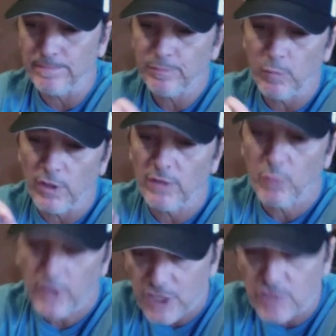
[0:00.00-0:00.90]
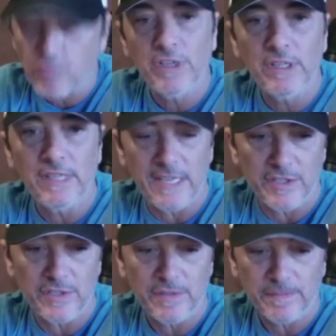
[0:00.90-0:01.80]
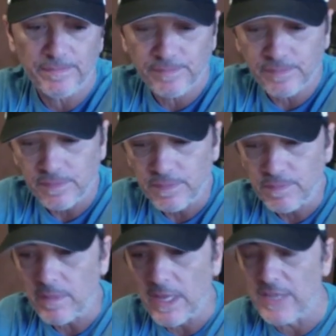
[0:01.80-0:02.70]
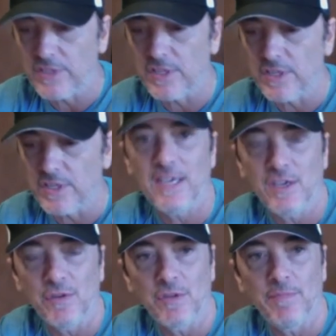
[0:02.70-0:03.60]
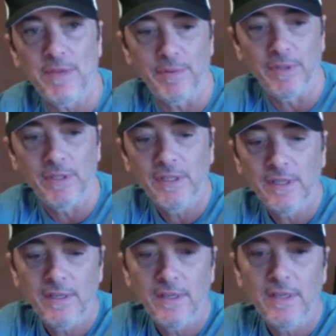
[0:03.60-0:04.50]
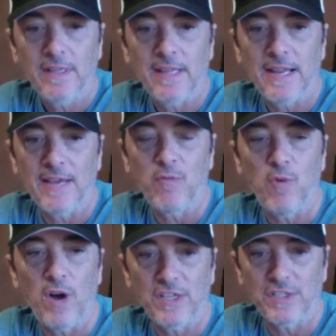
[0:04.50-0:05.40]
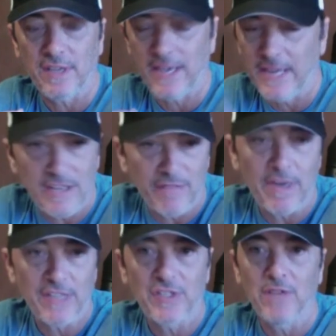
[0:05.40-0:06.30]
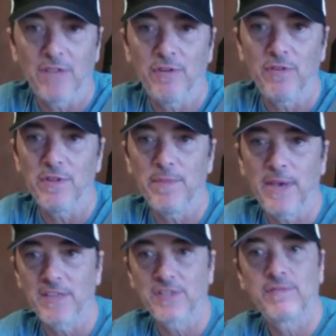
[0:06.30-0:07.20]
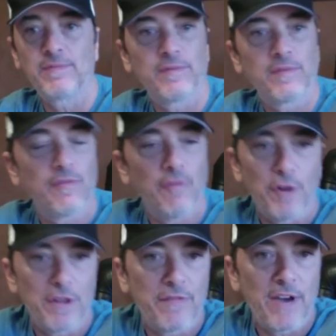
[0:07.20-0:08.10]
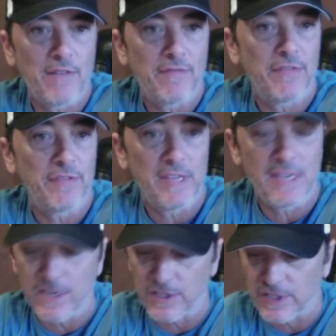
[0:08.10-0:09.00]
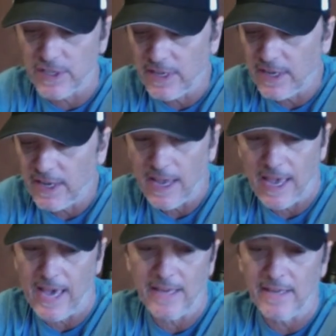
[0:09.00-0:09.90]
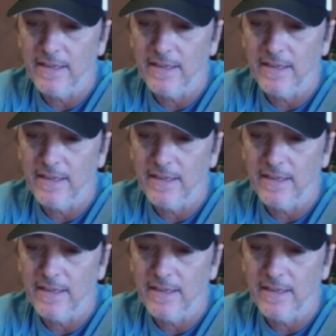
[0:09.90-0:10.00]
what this really is a thank you to people that have watched any of my stuff over the past 45, 50 years, and